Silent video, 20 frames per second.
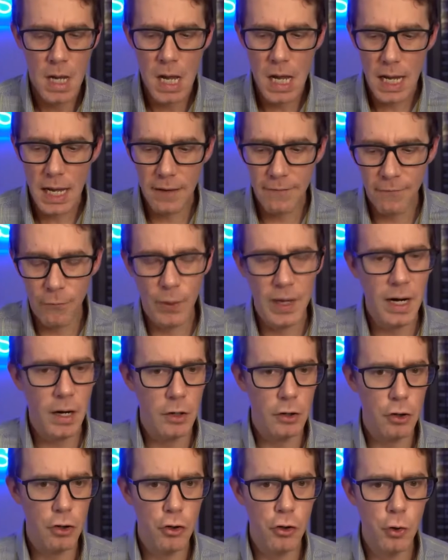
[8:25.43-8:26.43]
if we are
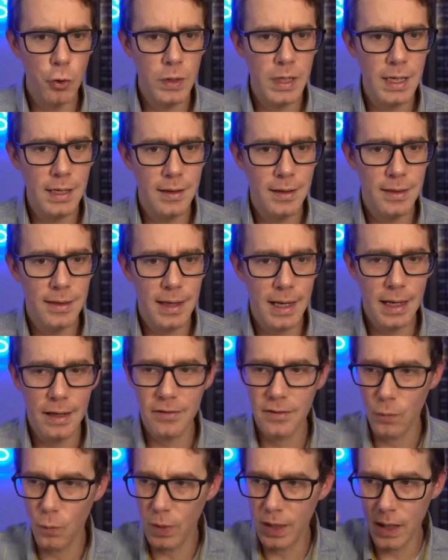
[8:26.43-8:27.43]
nuking
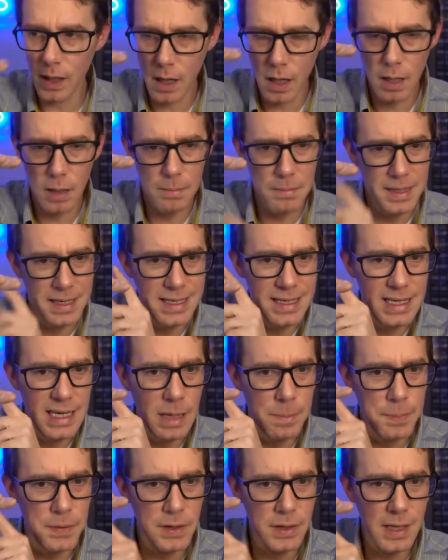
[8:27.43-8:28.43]
things and we are
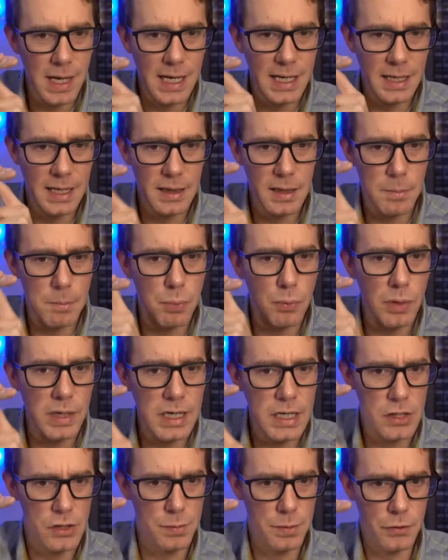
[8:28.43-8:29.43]
manipulating the
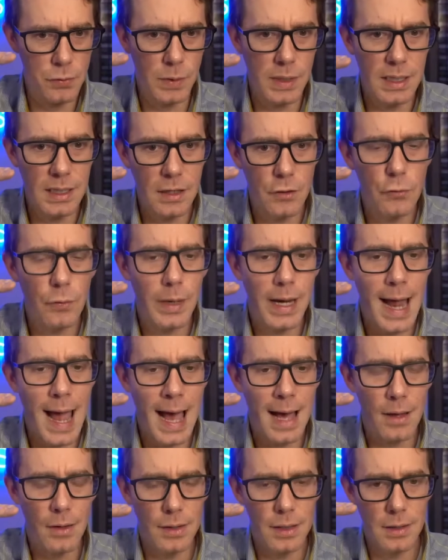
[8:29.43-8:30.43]
bridge between these
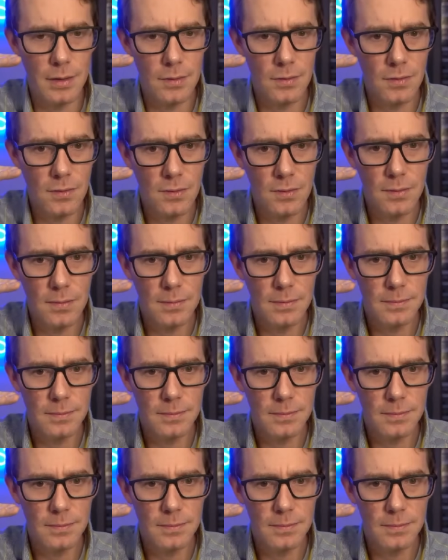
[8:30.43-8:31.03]
realities